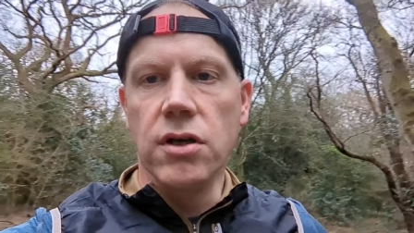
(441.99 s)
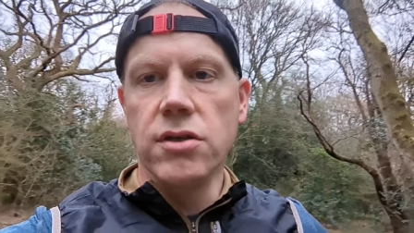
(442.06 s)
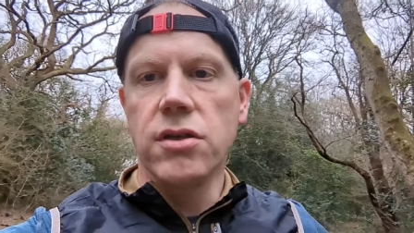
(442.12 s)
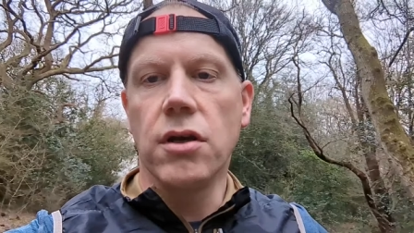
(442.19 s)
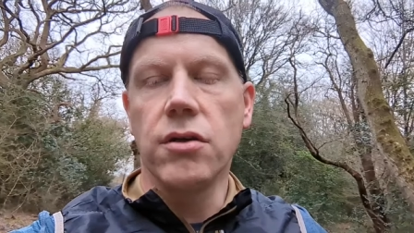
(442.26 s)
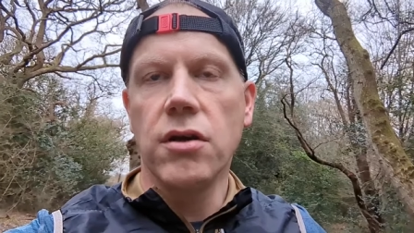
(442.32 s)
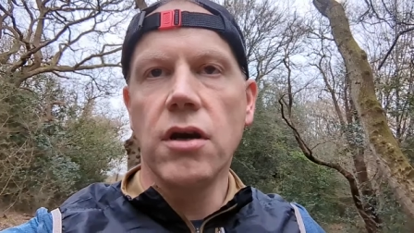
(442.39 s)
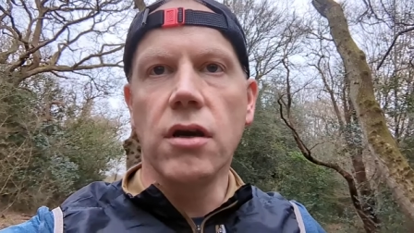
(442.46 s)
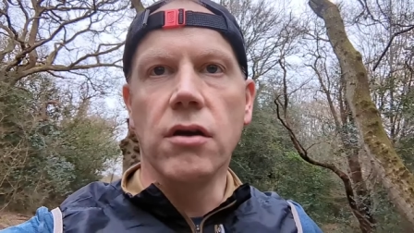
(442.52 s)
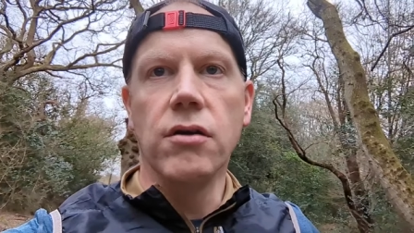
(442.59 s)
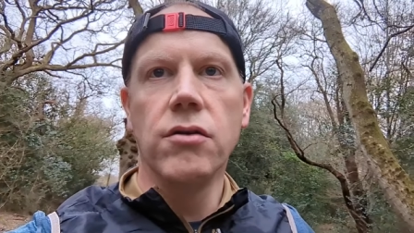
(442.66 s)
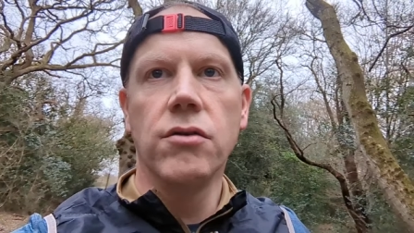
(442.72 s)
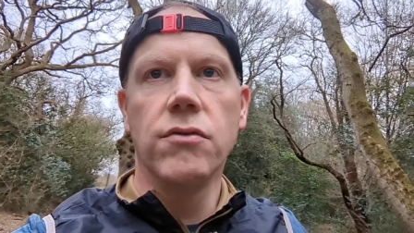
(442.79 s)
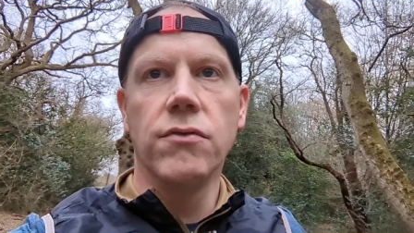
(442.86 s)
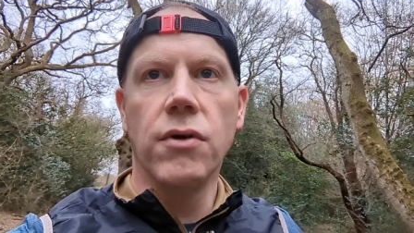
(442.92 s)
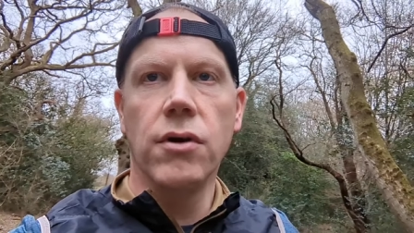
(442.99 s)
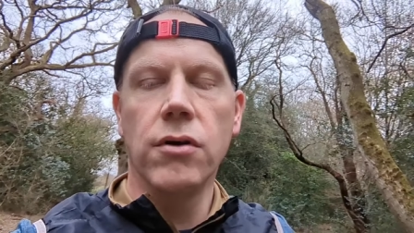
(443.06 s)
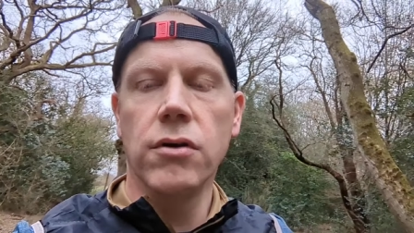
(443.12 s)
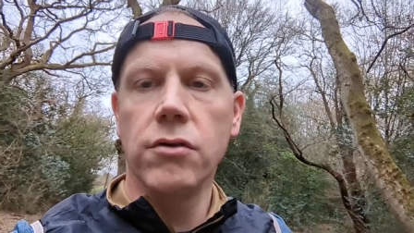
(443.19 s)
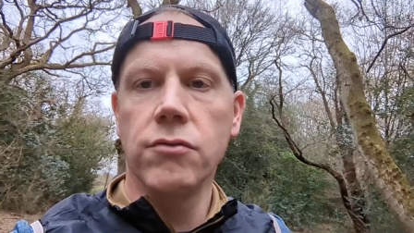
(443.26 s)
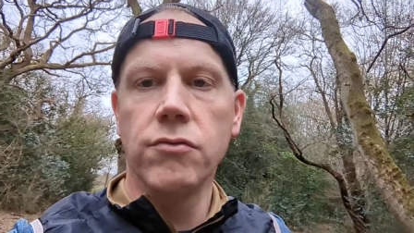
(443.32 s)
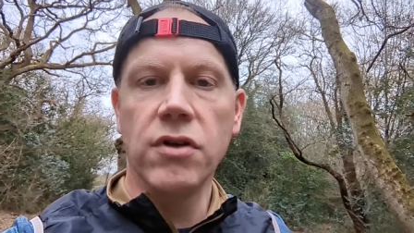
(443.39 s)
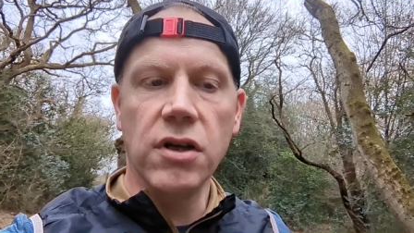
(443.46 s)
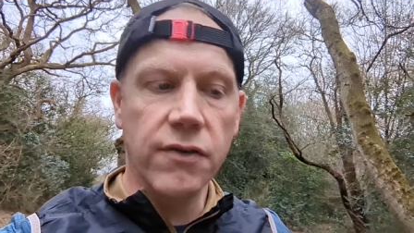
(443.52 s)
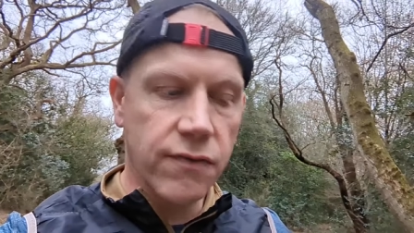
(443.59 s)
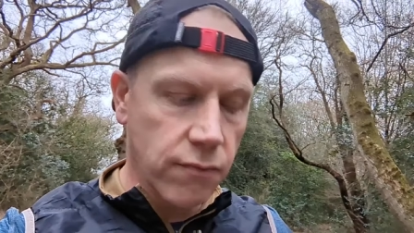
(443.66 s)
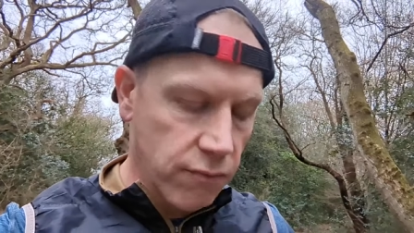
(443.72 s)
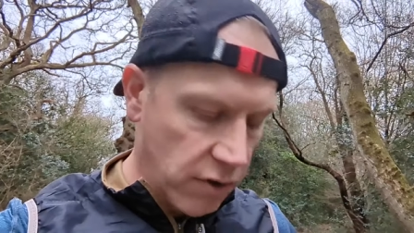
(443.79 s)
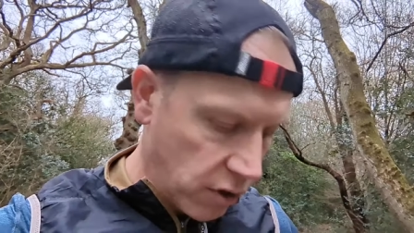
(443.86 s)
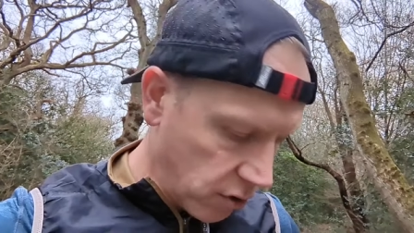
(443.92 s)
So yeah, real, really
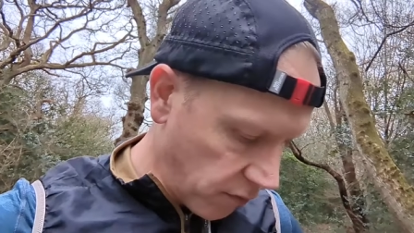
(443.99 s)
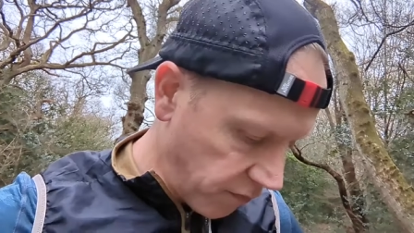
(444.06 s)
really good